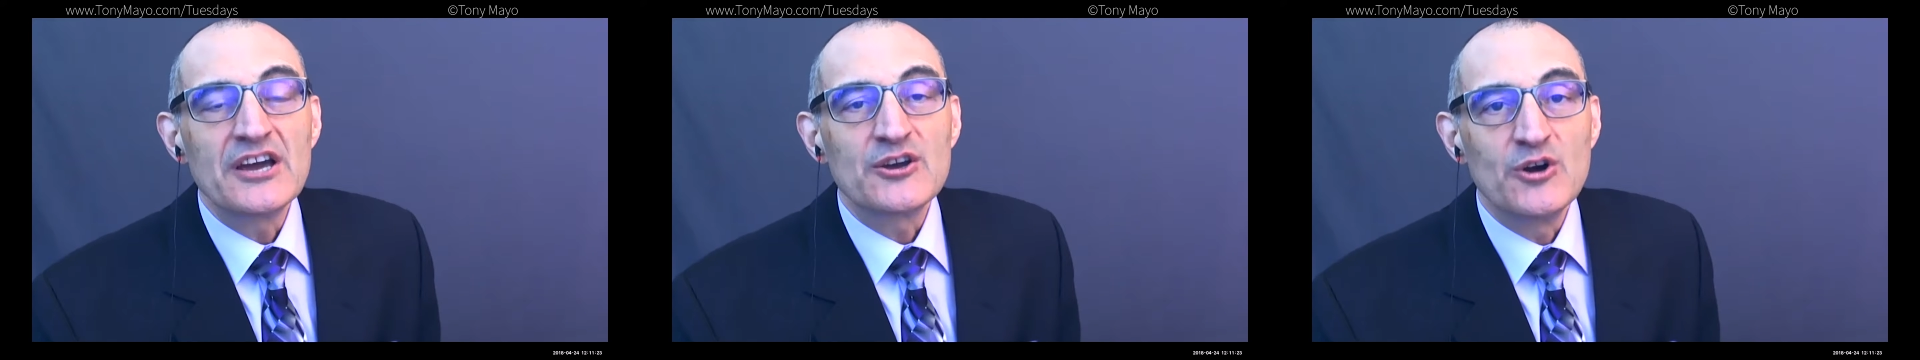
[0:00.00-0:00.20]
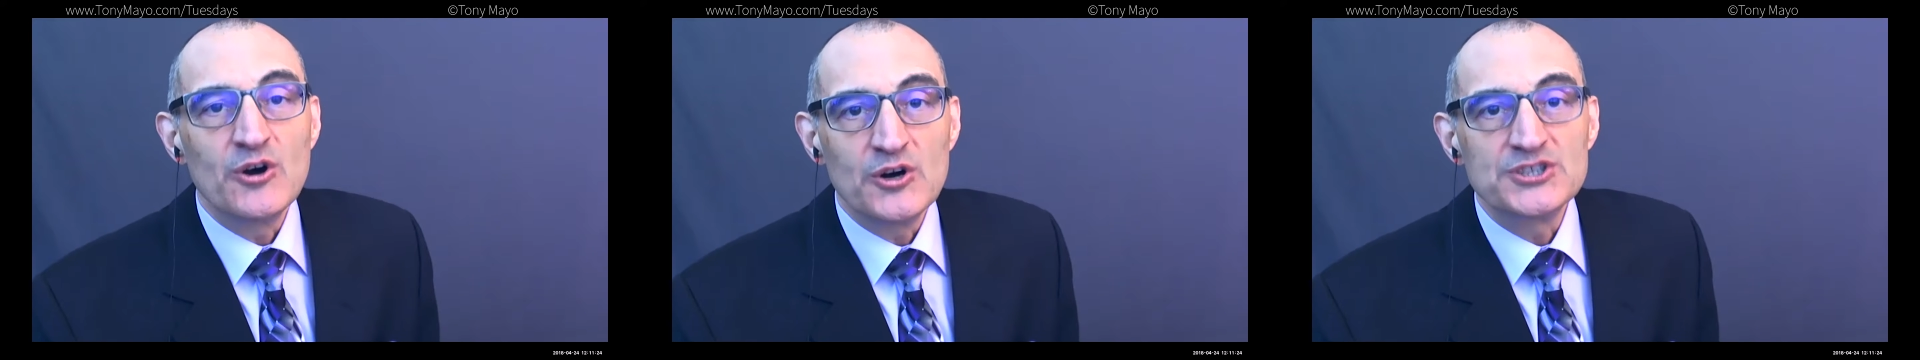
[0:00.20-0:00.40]

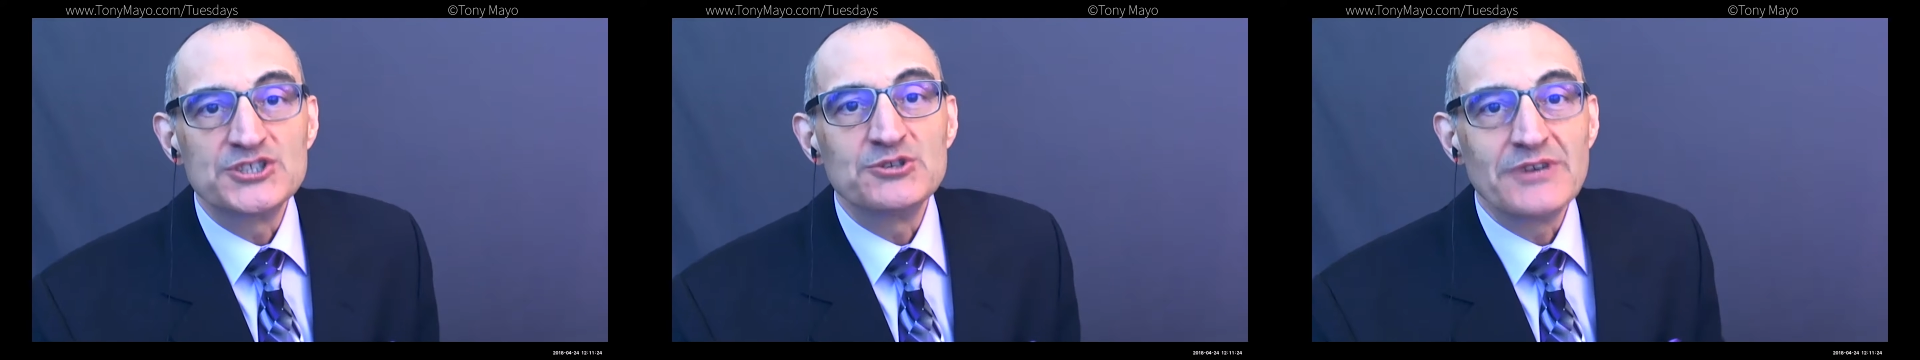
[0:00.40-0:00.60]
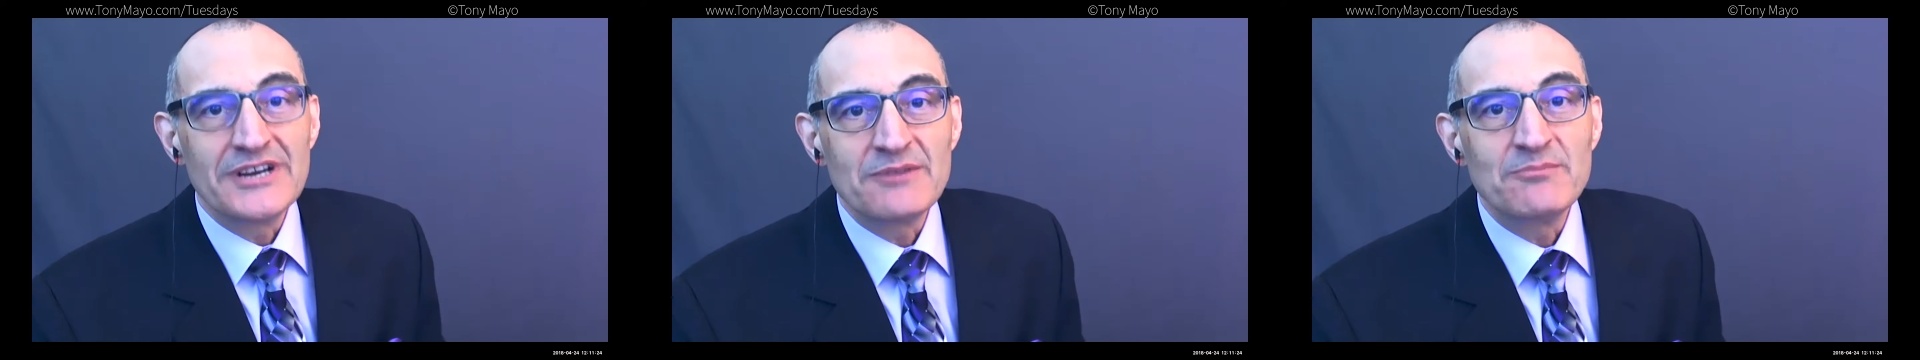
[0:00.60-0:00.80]
caught
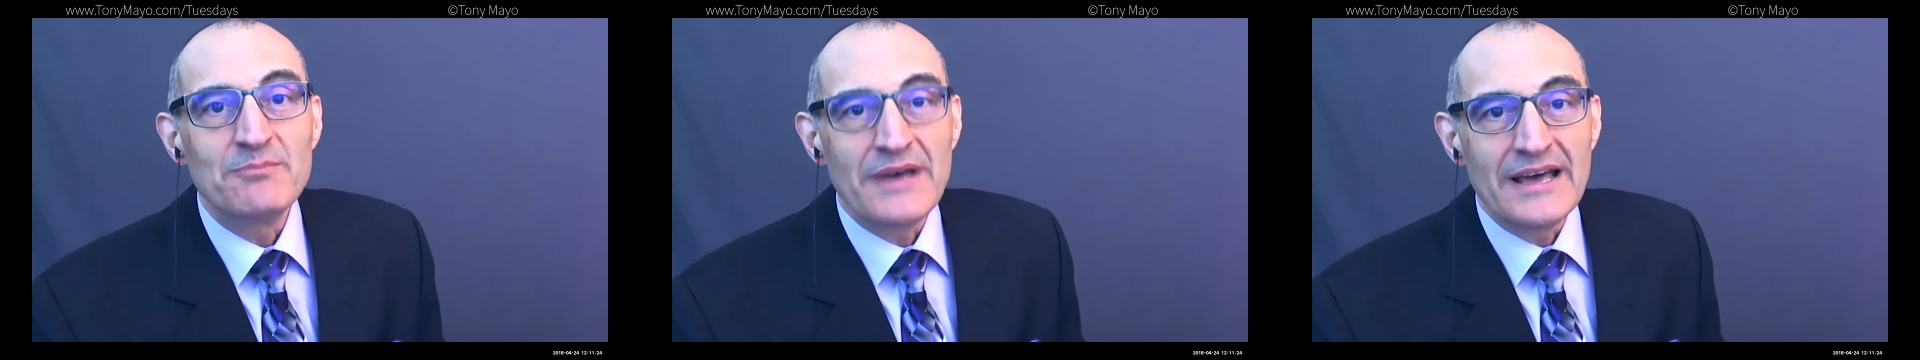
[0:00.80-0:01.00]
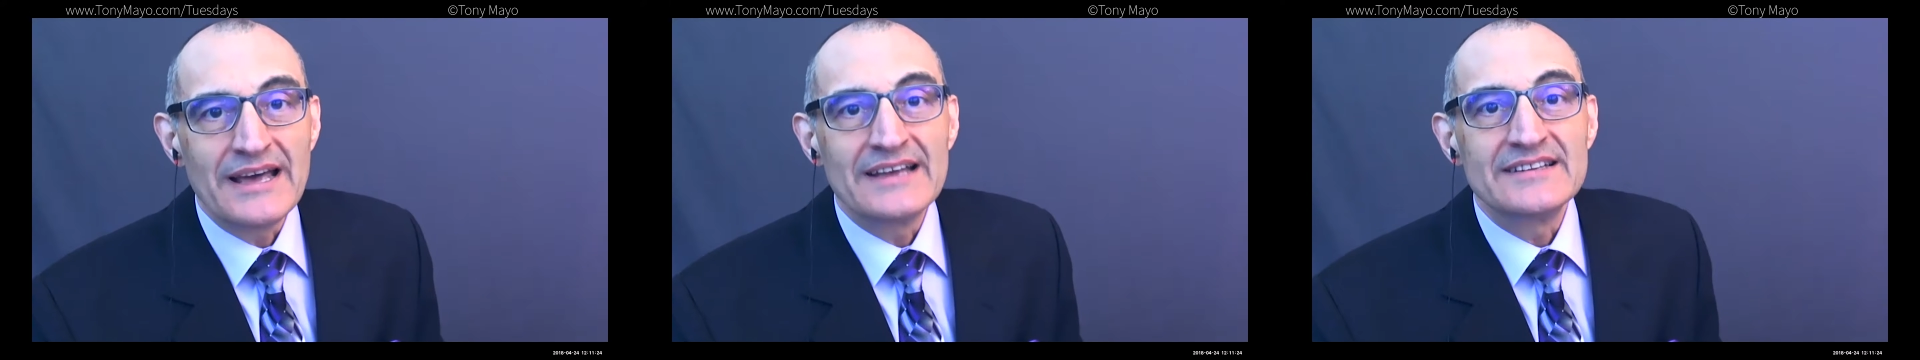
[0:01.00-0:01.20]
you at a
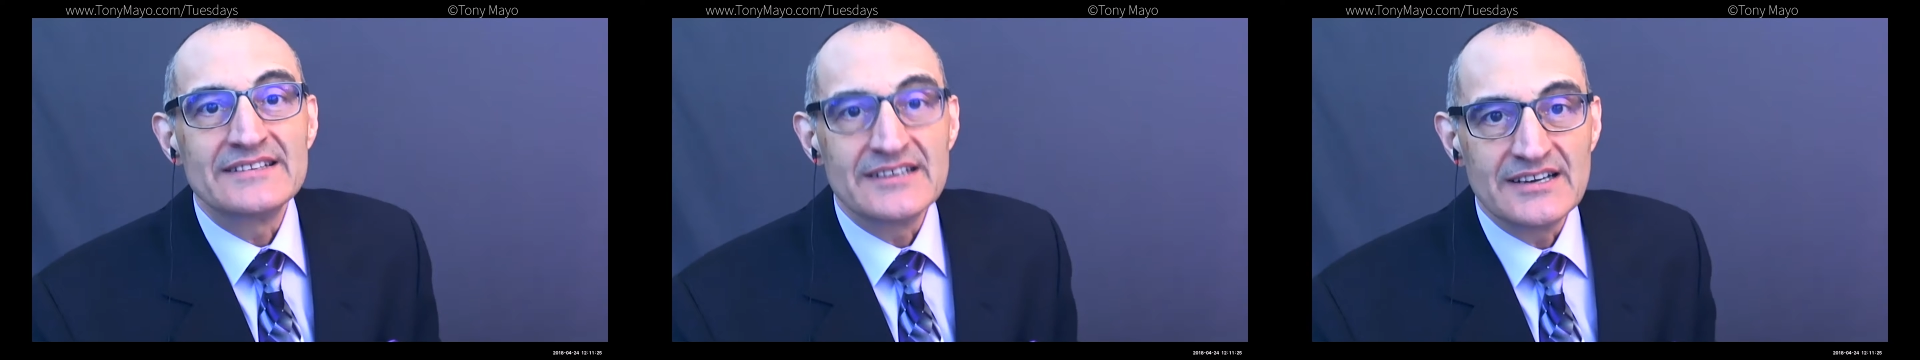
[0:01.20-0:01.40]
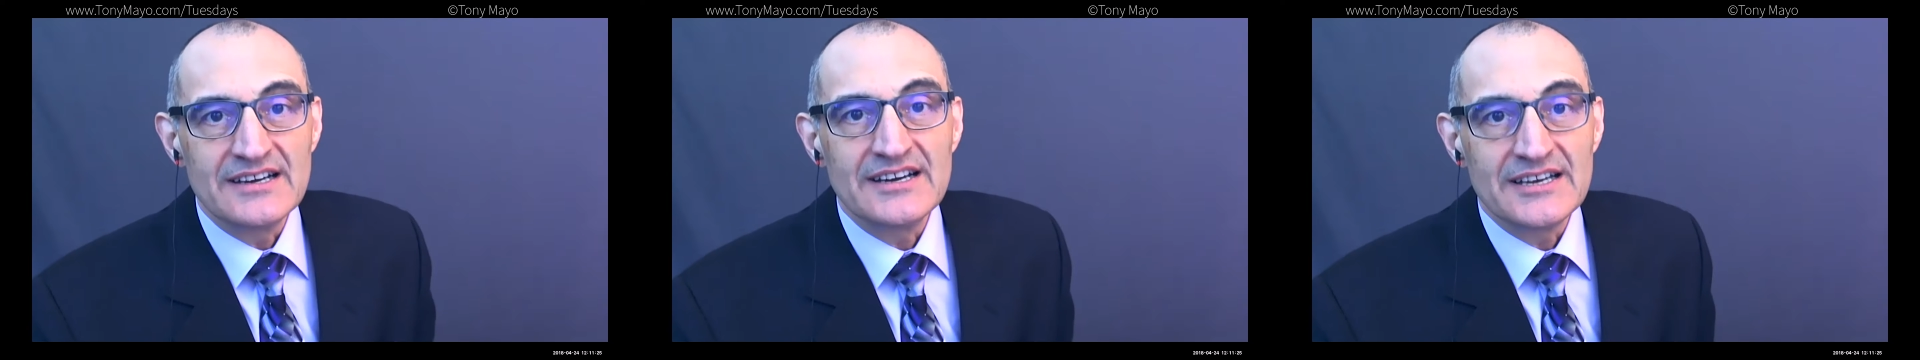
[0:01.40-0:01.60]
bad
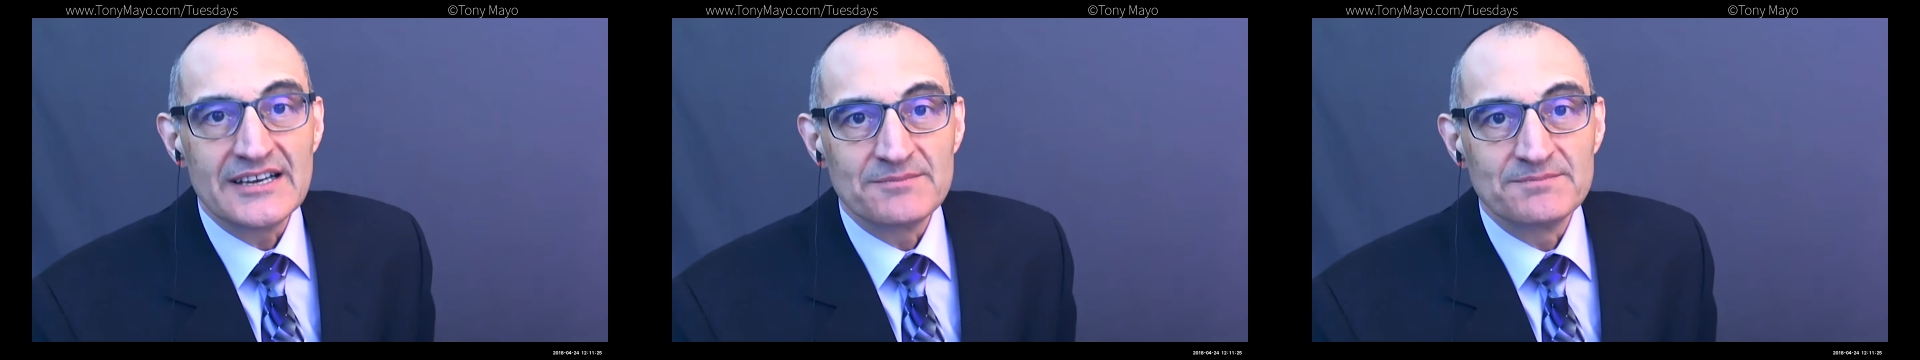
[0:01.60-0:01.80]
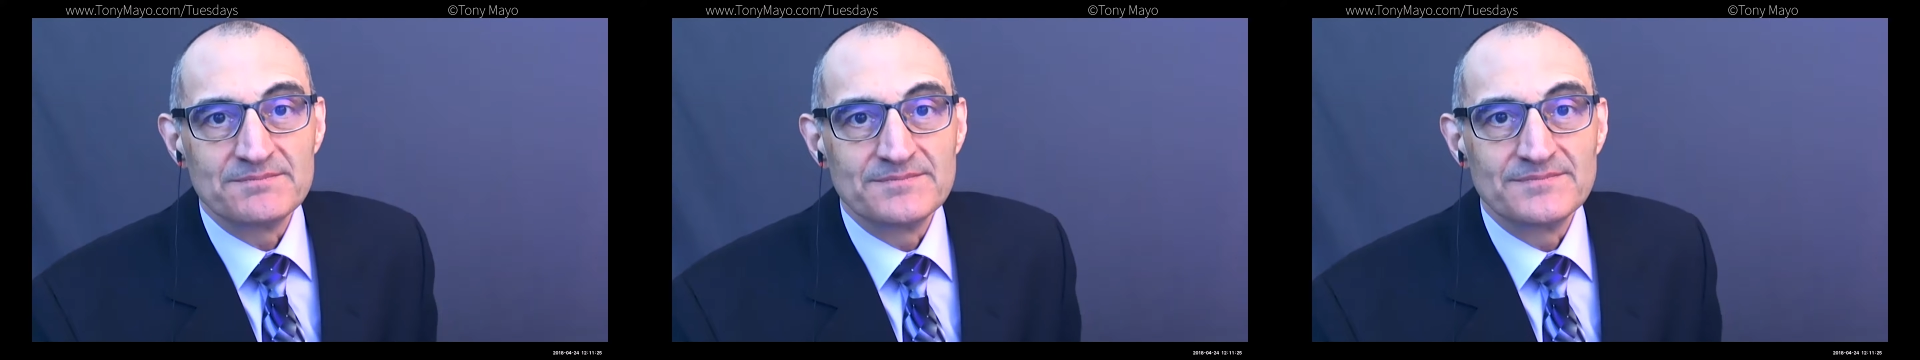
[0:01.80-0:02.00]

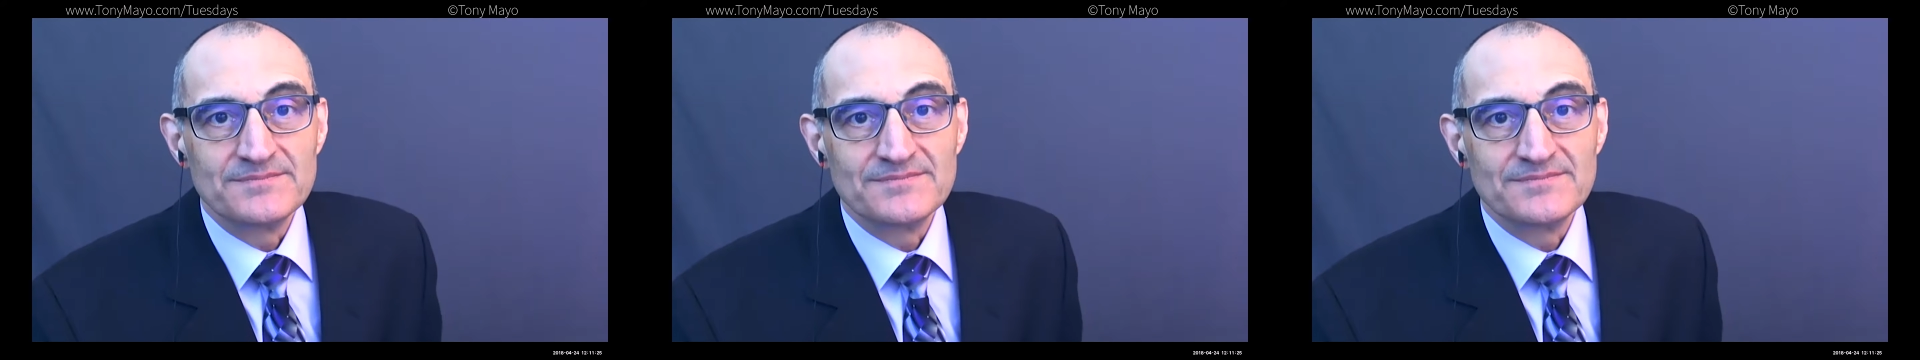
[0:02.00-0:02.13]
time.